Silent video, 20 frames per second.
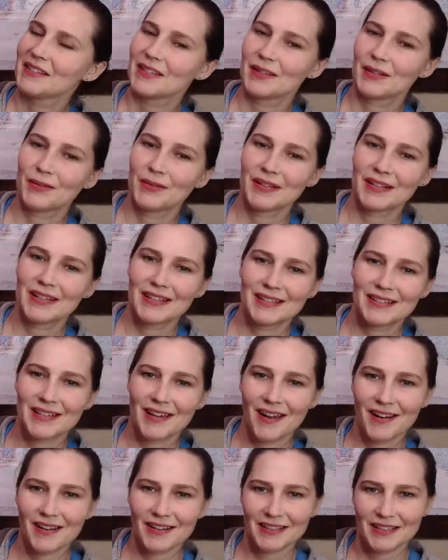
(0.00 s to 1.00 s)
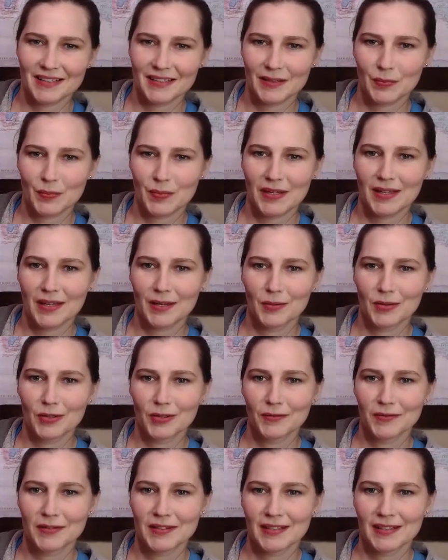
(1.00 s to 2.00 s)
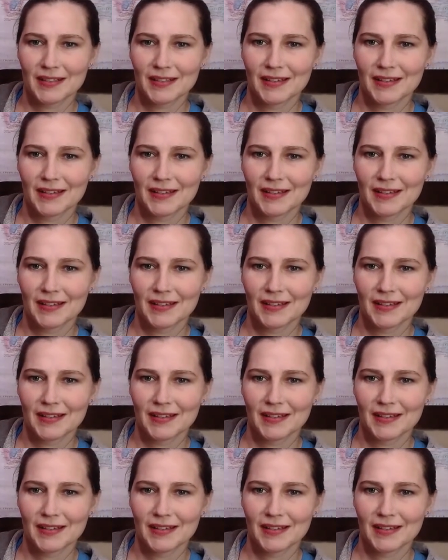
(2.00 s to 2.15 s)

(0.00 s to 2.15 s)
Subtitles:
When he talks, his beak moves.